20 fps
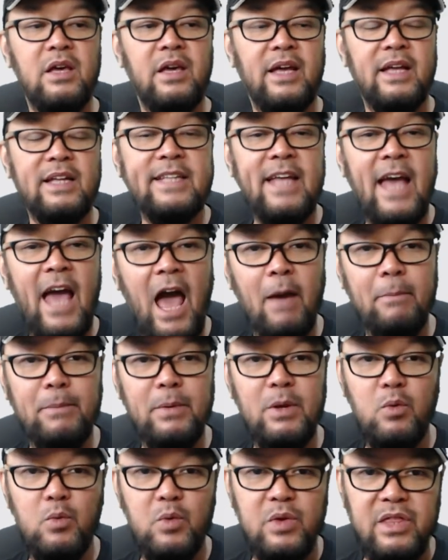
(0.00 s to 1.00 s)
is
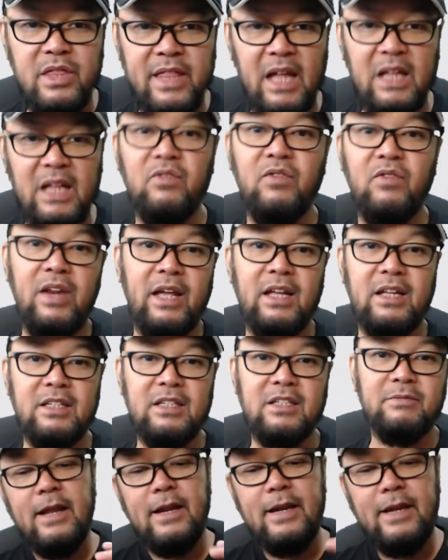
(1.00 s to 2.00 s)
happy with
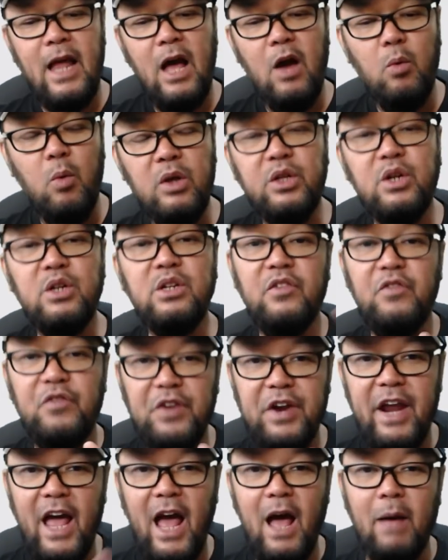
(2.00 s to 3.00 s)
Netflix. Now, what are the
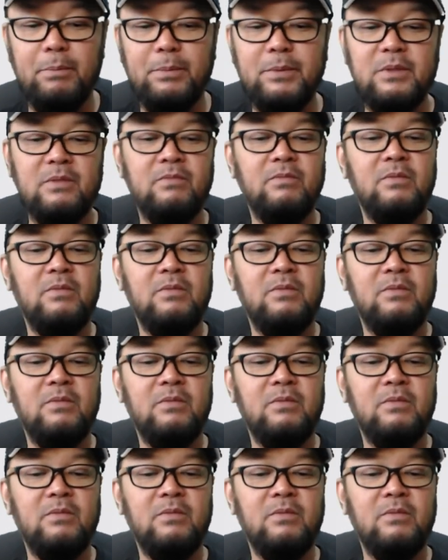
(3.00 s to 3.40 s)
free apps?